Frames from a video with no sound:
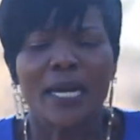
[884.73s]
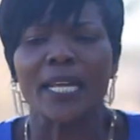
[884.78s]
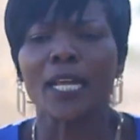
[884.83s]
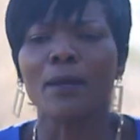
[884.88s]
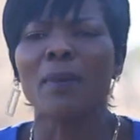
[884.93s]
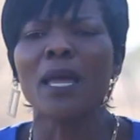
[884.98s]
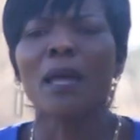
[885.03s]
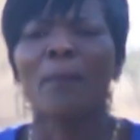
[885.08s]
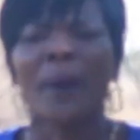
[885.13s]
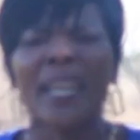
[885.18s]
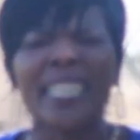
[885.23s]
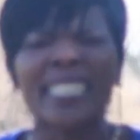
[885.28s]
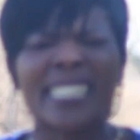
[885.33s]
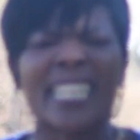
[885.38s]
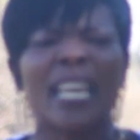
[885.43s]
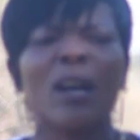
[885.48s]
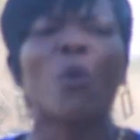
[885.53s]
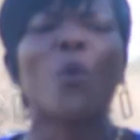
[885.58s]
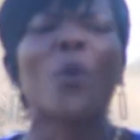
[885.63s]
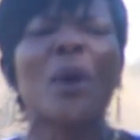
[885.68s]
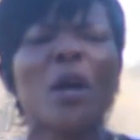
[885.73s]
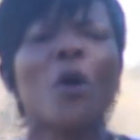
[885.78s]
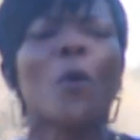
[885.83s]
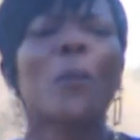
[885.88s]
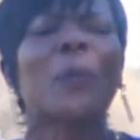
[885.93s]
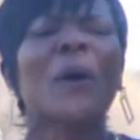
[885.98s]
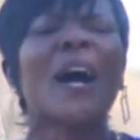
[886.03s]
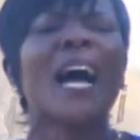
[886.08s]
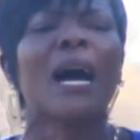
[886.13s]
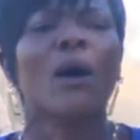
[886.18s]
remember it's a
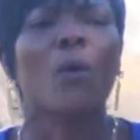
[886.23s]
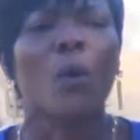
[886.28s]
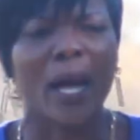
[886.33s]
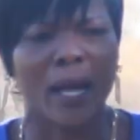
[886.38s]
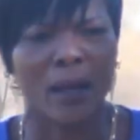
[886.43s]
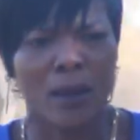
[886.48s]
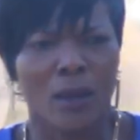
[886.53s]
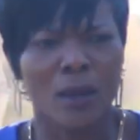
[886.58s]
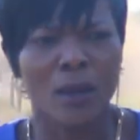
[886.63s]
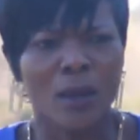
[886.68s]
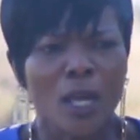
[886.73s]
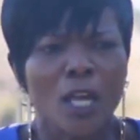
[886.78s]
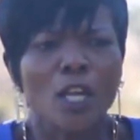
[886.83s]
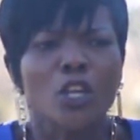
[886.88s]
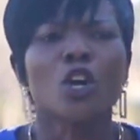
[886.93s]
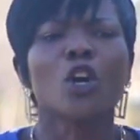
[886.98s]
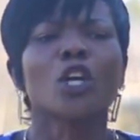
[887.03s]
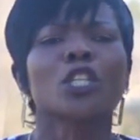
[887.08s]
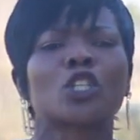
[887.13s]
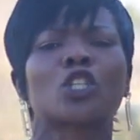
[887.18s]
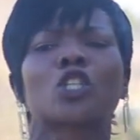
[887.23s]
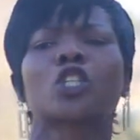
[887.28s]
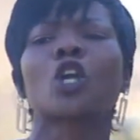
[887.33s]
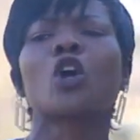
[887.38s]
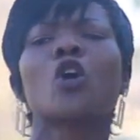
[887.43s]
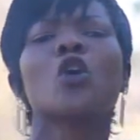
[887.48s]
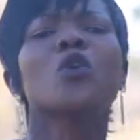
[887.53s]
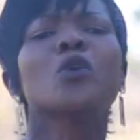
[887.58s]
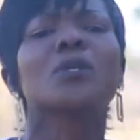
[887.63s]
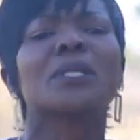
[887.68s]
willpower. You
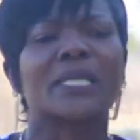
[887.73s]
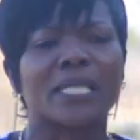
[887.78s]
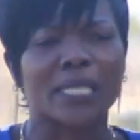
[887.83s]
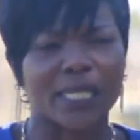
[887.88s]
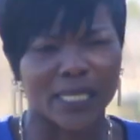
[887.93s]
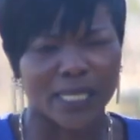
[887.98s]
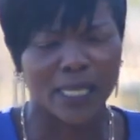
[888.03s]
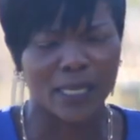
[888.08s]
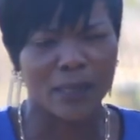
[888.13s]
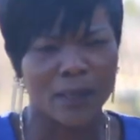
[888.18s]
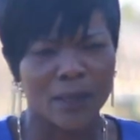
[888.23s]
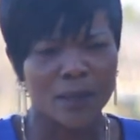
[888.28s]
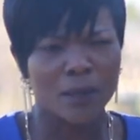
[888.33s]
choose.